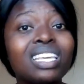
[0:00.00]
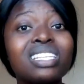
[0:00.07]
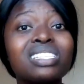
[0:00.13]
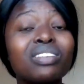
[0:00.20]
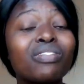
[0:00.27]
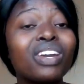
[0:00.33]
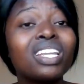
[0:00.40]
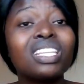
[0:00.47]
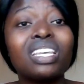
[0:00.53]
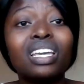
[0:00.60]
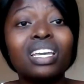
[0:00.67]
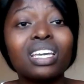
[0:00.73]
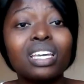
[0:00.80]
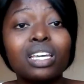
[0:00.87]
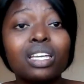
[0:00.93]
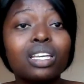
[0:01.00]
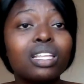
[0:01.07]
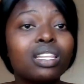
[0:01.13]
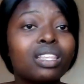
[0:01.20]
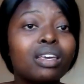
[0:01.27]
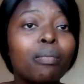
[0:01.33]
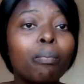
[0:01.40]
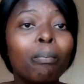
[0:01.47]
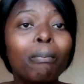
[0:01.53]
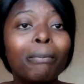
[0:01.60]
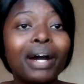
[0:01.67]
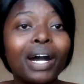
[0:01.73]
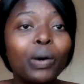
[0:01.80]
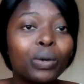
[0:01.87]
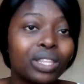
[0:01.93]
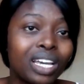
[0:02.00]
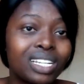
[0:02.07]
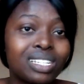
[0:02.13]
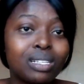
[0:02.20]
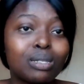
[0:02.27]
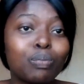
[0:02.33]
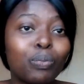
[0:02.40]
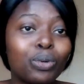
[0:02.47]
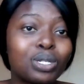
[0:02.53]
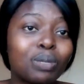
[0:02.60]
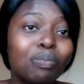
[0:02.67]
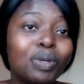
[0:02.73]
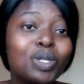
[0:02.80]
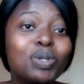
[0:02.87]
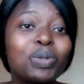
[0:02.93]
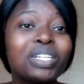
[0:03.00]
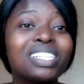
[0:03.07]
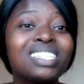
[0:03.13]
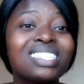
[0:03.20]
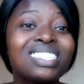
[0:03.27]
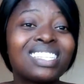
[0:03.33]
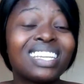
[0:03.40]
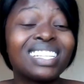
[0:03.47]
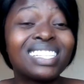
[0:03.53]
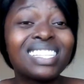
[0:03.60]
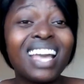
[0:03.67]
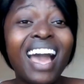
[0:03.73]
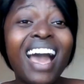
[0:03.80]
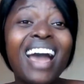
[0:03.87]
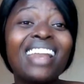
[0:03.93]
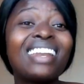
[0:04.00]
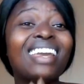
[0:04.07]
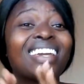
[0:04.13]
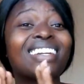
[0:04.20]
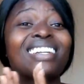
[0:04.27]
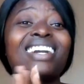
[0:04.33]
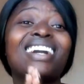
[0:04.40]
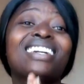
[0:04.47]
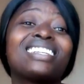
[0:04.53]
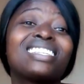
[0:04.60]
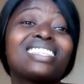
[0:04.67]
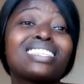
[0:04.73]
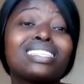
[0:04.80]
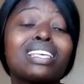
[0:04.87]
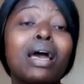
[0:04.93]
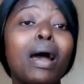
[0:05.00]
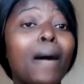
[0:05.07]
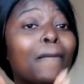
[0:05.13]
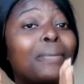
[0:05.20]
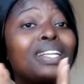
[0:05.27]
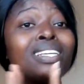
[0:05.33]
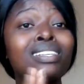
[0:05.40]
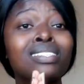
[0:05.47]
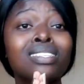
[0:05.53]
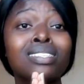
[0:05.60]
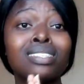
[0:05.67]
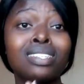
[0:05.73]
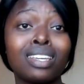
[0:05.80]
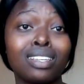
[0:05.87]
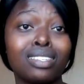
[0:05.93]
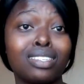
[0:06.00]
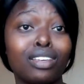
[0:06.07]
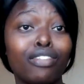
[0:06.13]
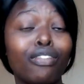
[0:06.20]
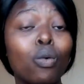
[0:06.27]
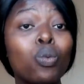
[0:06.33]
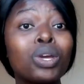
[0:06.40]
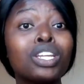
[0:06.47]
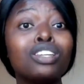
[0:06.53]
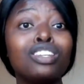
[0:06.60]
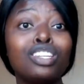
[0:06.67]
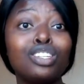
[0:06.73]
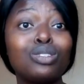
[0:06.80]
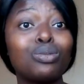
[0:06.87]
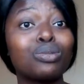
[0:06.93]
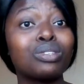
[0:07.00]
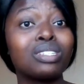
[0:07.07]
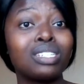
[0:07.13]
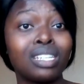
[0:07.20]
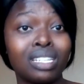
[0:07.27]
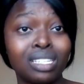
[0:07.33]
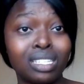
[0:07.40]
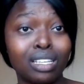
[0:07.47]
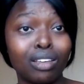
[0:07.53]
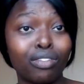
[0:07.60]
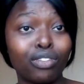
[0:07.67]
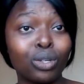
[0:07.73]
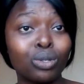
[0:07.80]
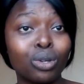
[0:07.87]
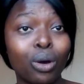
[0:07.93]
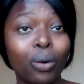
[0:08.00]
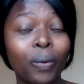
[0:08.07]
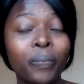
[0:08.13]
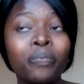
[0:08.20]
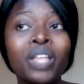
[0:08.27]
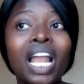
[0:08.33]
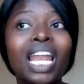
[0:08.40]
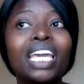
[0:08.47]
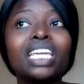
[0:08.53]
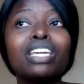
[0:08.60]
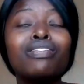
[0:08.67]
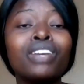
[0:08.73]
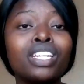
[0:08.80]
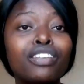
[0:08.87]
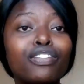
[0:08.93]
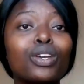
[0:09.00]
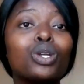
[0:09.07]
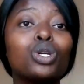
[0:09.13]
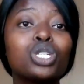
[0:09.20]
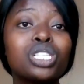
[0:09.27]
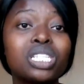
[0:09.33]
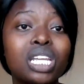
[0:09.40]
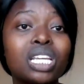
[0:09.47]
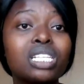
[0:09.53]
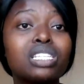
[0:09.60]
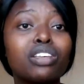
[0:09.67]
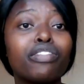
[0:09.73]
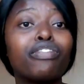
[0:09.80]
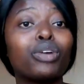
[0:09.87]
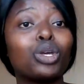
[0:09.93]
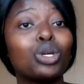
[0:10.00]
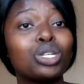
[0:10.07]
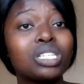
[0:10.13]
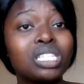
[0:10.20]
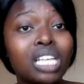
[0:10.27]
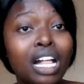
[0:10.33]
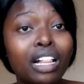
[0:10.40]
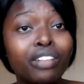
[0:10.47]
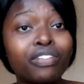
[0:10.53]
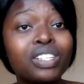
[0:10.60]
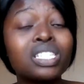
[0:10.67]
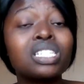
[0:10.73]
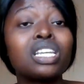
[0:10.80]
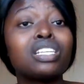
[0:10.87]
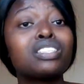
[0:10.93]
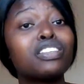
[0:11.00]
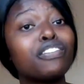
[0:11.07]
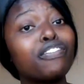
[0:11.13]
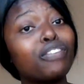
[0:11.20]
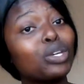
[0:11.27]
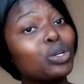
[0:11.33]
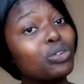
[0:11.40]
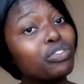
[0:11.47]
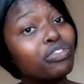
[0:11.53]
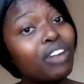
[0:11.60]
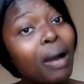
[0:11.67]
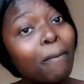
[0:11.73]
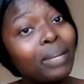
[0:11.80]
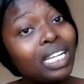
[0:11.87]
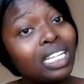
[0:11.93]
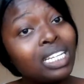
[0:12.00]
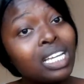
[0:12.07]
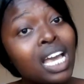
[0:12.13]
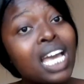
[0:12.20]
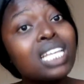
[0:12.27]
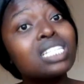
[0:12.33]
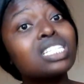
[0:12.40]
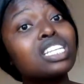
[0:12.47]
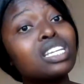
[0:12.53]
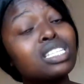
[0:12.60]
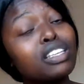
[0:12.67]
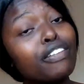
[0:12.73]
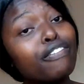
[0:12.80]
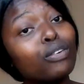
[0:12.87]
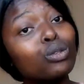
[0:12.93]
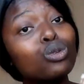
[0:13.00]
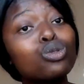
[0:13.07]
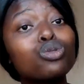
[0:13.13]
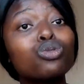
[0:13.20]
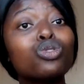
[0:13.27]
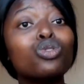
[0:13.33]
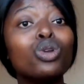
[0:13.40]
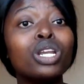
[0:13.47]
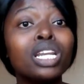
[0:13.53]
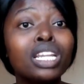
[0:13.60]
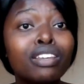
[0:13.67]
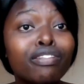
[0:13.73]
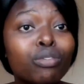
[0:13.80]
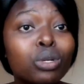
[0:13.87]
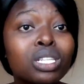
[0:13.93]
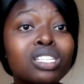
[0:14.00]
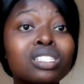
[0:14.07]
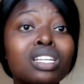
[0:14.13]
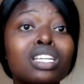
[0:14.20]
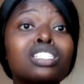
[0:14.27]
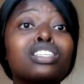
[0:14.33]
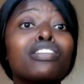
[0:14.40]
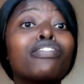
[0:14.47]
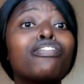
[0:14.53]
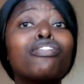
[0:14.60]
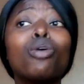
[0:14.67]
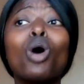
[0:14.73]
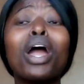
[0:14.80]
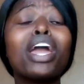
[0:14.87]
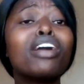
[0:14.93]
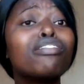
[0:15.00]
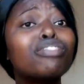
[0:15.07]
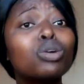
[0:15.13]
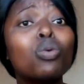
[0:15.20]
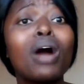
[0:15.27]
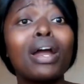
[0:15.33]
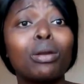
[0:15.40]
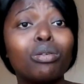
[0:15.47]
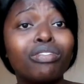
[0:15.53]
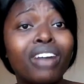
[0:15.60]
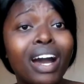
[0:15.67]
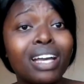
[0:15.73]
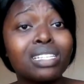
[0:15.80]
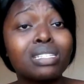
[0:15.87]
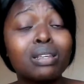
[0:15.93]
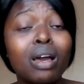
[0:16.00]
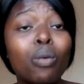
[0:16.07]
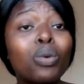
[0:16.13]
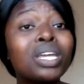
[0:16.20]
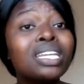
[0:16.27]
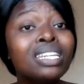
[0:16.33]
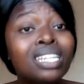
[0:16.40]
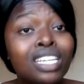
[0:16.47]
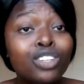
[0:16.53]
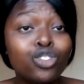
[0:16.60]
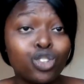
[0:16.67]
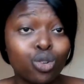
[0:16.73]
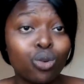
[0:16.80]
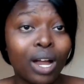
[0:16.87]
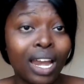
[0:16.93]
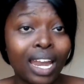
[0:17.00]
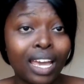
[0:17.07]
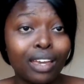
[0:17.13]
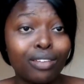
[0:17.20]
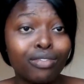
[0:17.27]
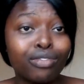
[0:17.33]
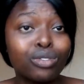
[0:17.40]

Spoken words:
There's even the mbao that is put between seats. Like, guys, please stay safe. We need to stay safe. You know, like, even if you're not staying safe for yourself, stay safe for your family. Stay safe for those who you live with. Stay safe for every one of us. We need you alive.